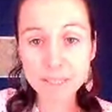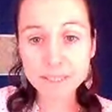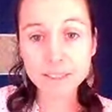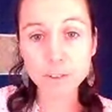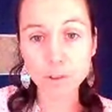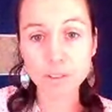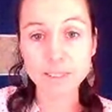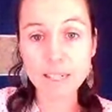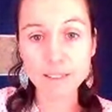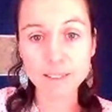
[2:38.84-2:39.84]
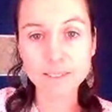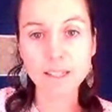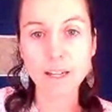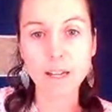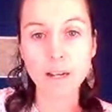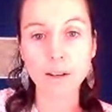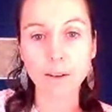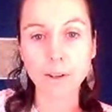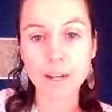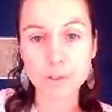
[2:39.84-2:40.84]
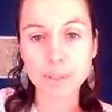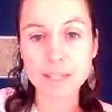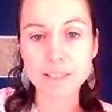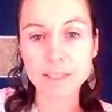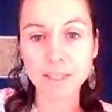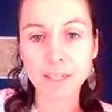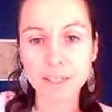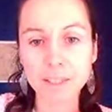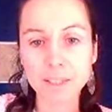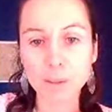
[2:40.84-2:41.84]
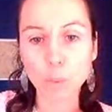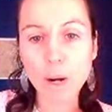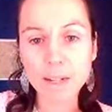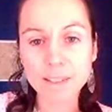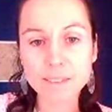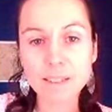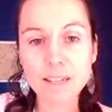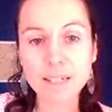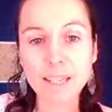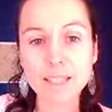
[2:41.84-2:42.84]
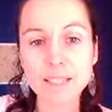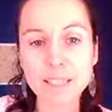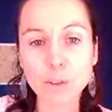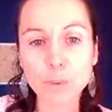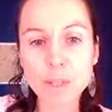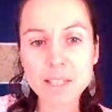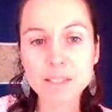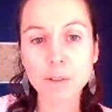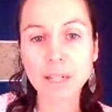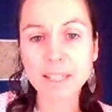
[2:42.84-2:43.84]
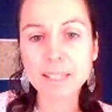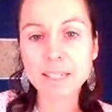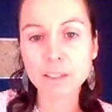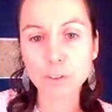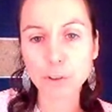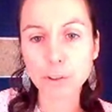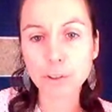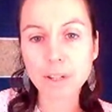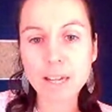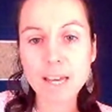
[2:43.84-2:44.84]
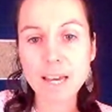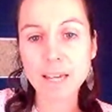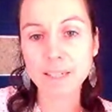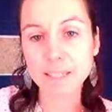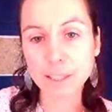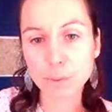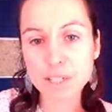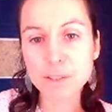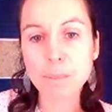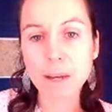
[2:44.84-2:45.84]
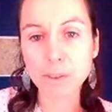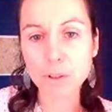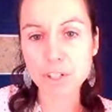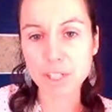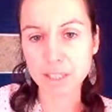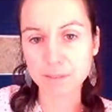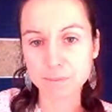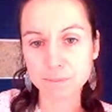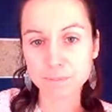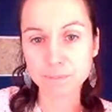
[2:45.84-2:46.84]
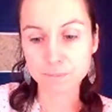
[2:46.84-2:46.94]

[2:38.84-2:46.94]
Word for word: Depleting those cells, uh, as you can see here in white, can decrease the clinical score and decrease the pathology.